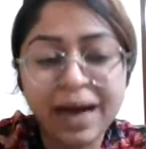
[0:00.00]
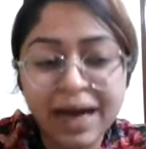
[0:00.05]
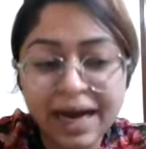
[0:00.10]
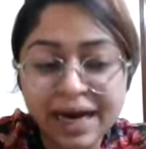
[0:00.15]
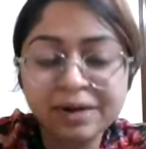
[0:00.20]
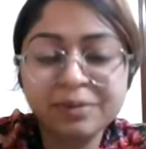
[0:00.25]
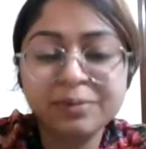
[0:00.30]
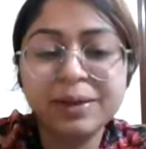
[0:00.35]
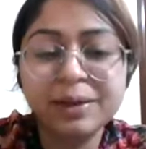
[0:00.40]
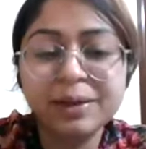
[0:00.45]

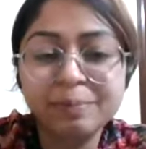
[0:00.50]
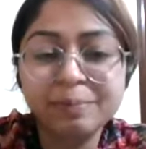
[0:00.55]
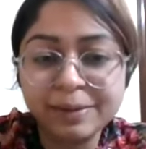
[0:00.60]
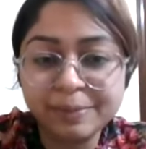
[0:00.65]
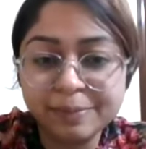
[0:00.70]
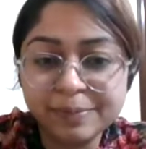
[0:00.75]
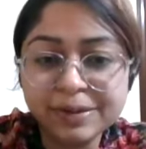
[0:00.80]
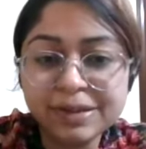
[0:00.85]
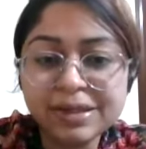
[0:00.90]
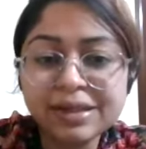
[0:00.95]
bad when
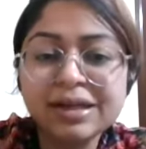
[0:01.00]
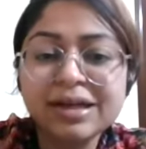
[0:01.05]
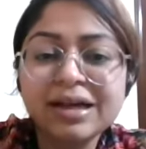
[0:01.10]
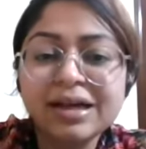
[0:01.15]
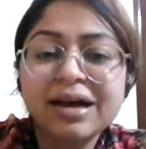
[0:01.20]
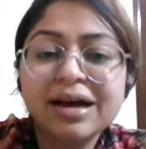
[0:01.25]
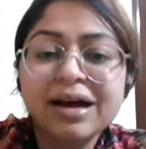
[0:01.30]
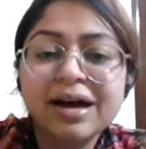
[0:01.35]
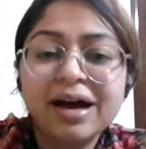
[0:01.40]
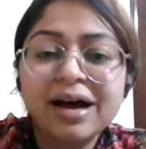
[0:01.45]
people
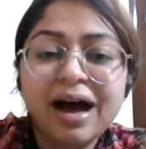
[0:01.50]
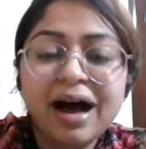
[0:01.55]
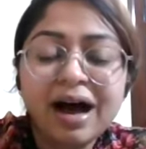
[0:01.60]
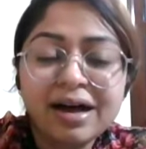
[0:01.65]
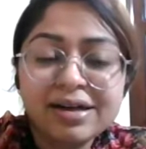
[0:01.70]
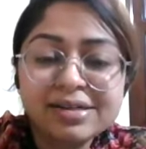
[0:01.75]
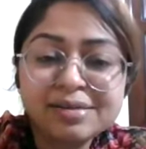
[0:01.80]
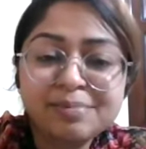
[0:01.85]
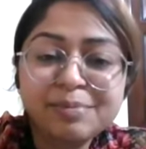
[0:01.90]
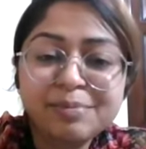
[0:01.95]

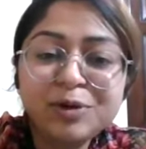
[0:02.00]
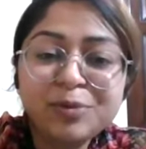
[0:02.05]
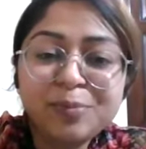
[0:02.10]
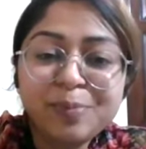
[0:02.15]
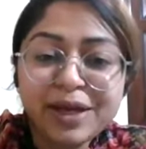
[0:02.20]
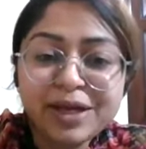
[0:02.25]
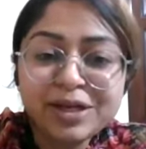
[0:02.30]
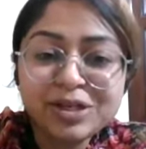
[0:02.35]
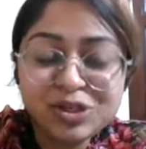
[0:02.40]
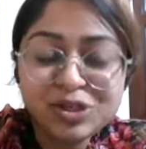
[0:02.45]
ask me to
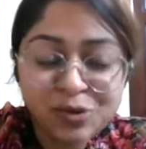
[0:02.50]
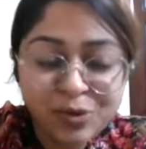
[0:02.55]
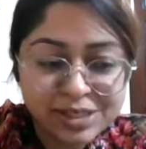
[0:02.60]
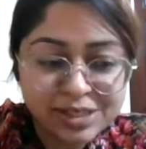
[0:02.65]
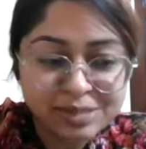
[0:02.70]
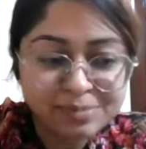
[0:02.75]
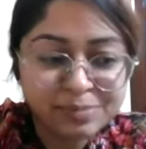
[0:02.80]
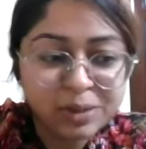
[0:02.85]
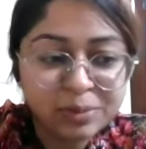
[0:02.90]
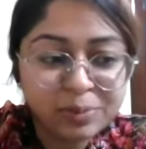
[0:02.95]
make
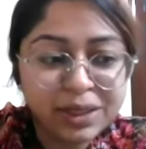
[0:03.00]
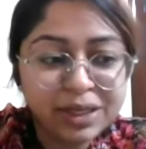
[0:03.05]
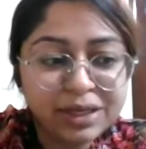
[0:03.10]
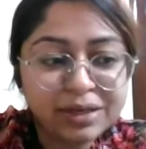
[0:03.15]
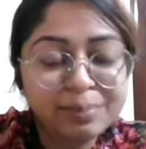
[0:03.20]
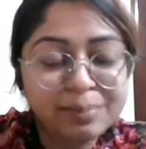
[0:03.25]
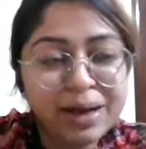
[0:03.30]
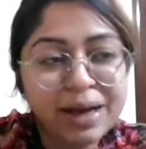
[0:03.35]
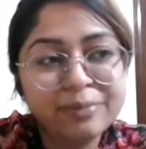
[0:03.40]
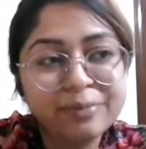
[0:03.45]
choice
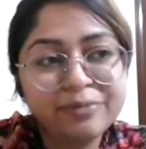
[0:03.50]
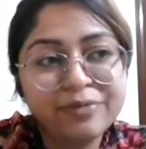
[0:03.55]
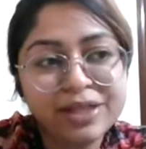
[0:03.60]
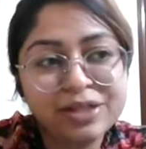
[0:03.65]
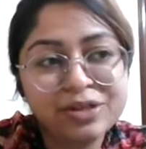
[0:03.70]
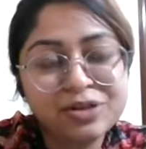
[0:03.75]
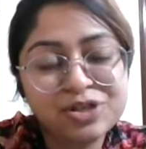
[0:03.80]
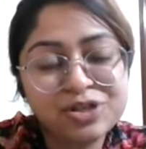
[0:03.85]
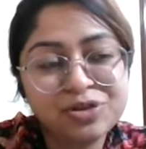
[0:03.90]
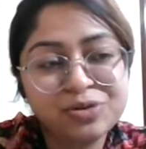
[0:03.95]
between, ma'am,
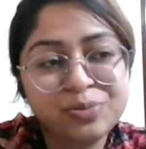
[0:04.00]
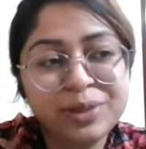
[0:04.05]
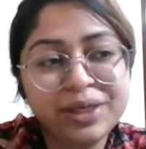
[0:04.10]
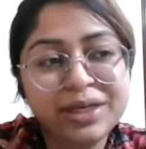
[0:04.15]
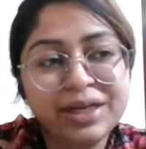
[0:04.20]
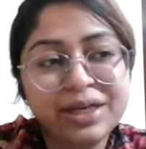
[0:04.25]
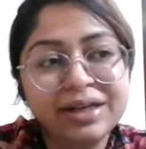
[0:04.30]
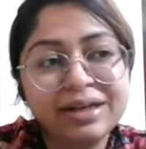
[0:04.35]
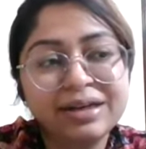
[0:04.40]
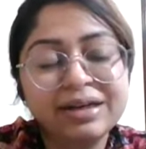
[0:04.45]
whether should we
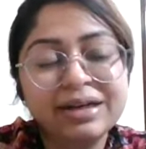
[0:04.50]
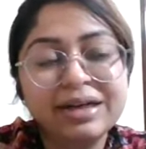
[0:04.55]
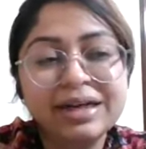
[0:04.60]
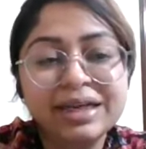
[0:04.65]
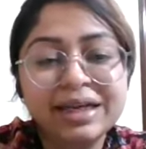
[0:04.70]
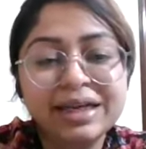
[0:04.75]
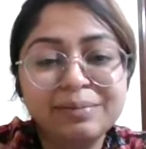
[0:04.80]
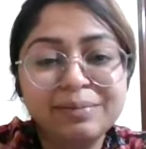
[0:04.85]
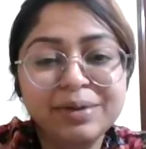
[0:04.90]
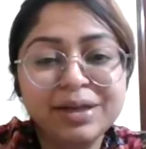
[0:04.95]
take
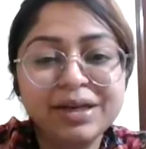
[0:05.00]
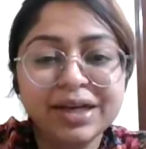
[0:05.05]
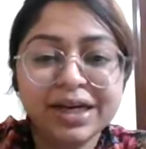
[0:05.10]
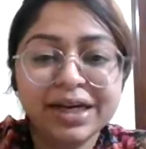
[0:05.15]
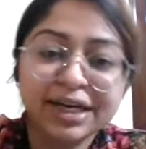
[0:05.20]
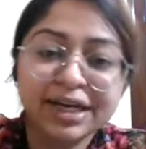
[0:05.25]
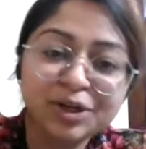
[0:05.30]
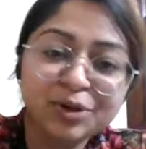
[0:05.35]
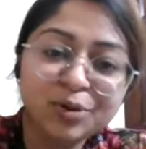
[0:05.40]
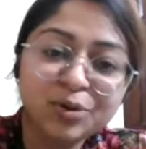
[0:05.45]
DNB
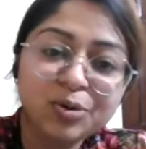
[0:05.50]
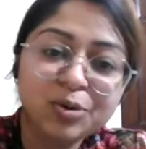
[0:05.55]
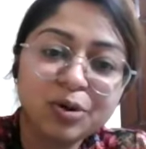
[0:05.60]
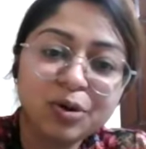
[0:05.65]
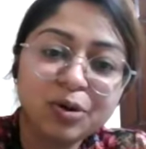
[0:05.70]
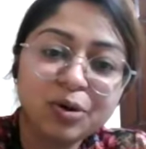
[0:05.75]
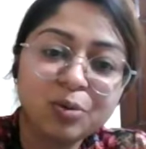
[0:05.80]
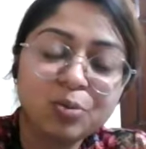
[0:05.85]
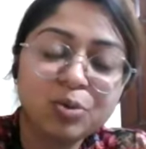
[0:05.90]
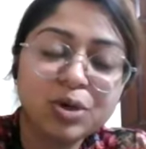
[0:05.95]
radio
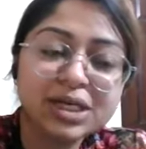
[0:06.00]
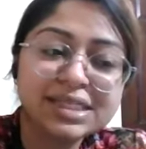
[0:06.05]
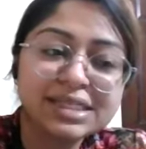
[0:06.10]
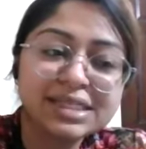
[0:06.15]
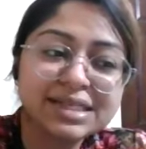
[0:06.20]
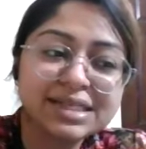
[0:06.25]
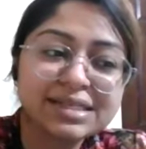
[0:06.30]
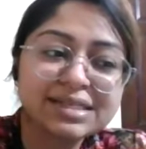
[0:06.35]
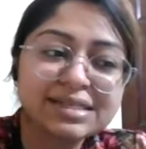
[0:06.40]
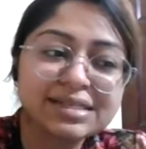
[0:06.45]

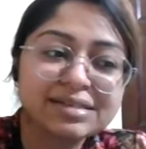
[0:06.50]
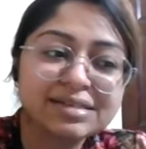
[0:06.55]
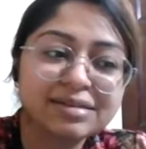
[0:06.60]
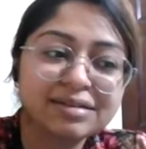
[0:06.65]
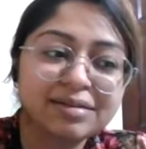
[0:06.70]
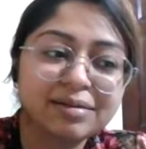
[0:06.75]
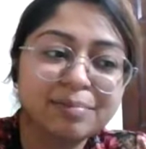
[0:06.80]
versus